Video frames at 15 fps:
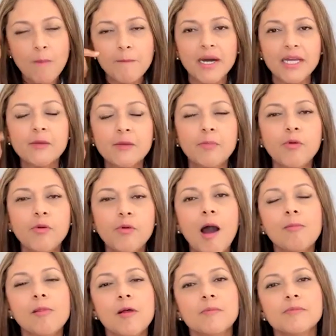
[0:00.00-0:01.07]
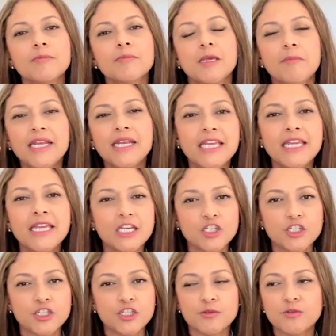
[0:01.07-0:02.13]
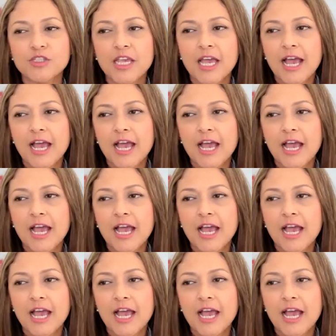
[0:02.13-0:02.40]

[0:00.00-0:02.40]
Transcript: money problems and money issues